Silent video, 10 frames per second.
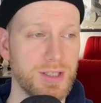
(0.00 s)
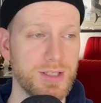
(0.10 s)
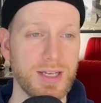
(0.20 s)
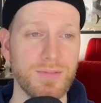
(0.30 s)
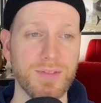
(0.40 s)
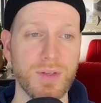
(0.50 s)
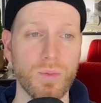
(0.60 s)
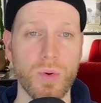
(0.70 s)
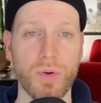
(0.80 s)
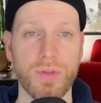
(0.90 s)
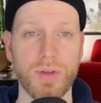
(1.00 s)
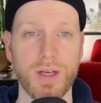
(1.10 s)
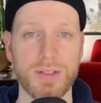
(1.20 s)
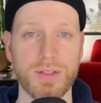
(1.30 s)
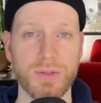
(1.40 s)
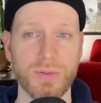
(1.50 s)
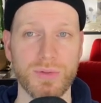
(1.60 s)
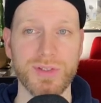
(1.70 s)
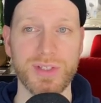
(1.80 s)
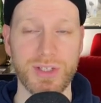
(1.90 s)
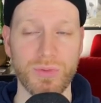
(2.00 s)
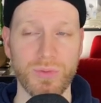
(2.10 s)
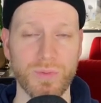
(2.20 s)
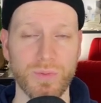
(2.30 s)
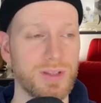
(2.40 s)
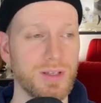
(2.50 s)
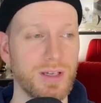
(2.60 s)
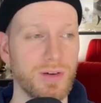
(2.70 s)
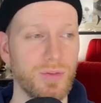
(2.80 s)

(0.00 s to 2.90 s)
It's definitely worth uh, to stay tuned with uh,